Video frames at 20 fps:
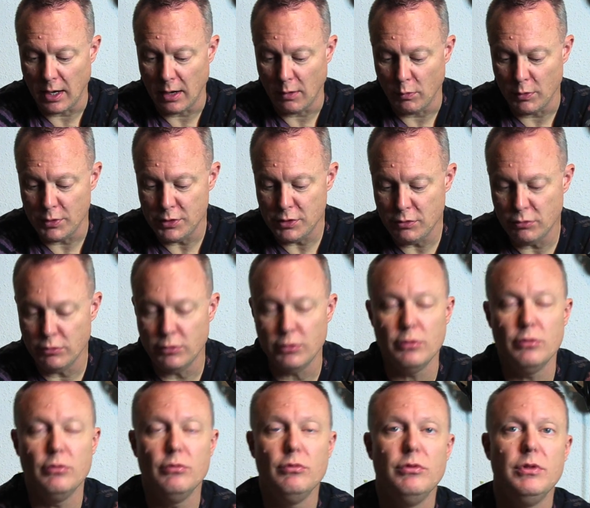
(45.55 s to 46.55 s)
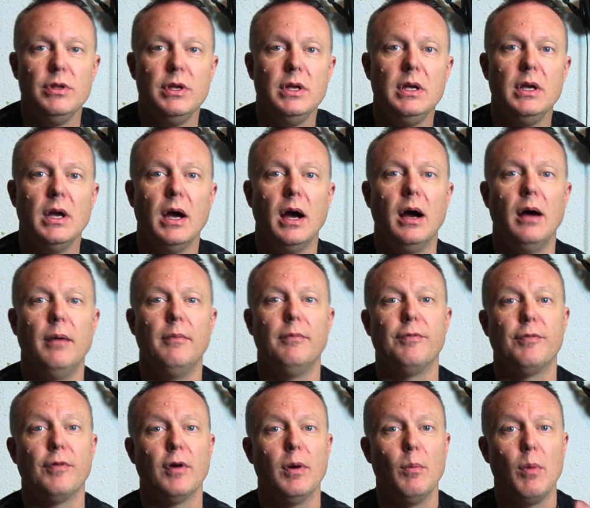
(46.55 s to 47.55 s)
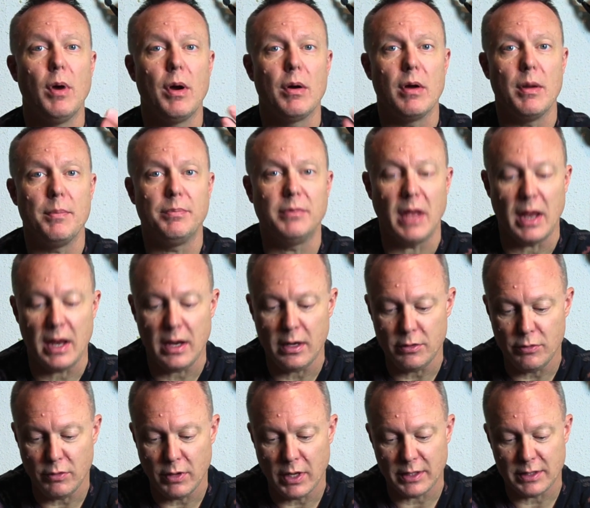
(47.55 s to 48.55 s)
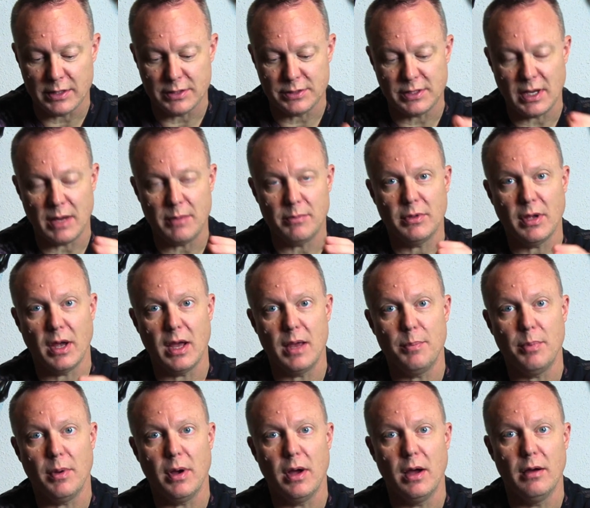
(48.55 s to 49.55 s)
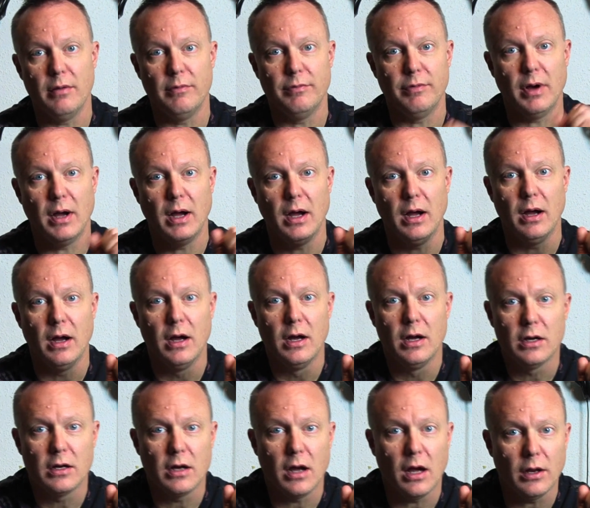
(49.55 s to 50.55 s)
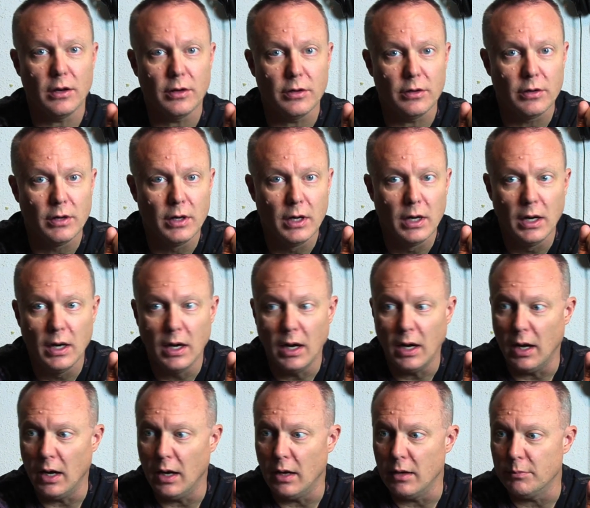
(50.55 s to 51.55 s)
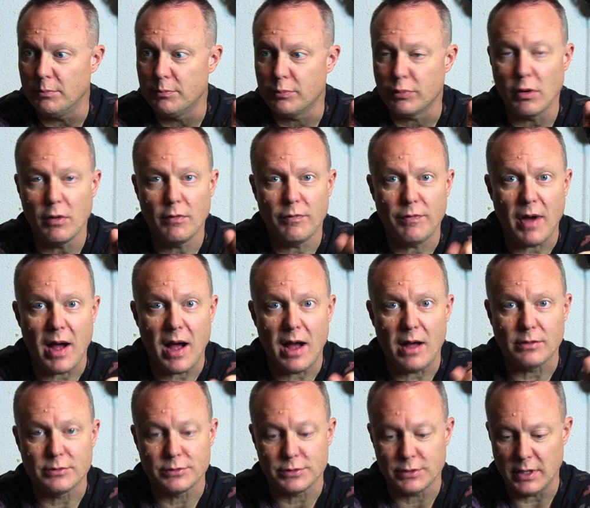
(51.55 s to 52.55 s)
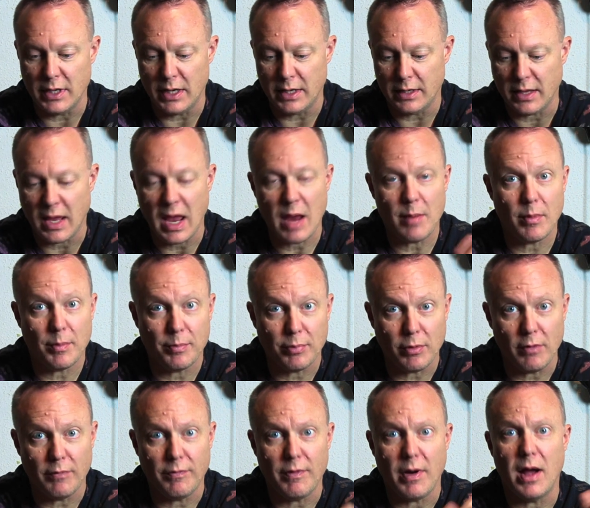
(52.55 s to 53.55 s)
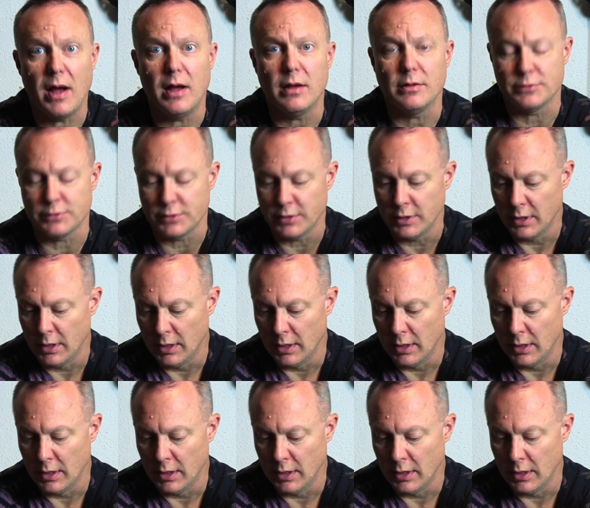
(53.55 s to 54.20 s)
When you do the firmware update, you get the same type of color profiles and camera profiles.